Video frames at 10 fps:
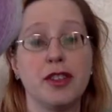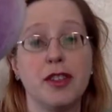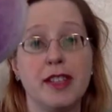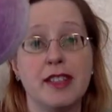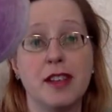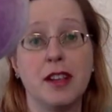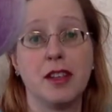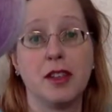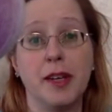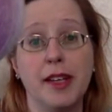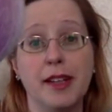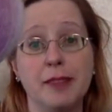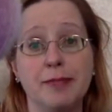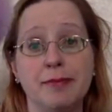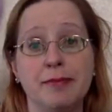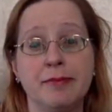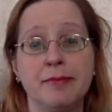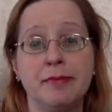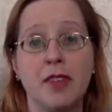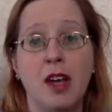Cookies colorway.
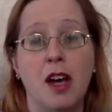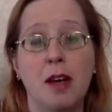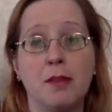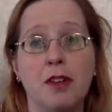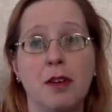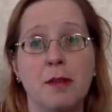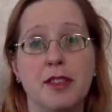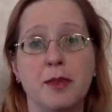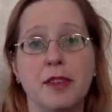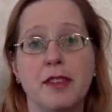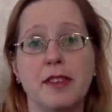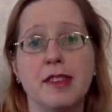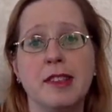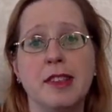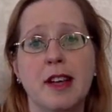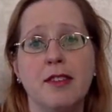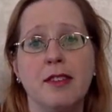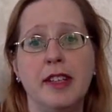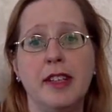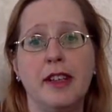Chroma is one of those
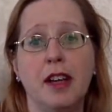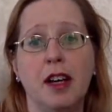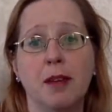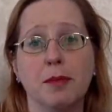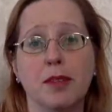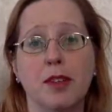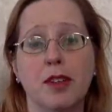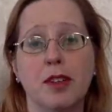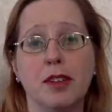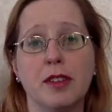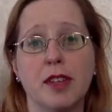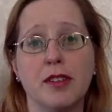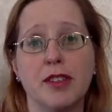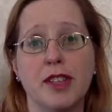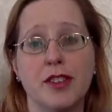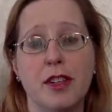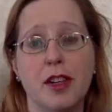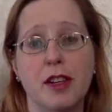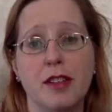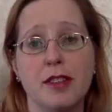lovely long color change
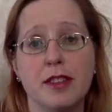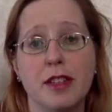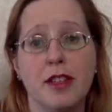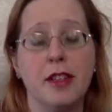yarns.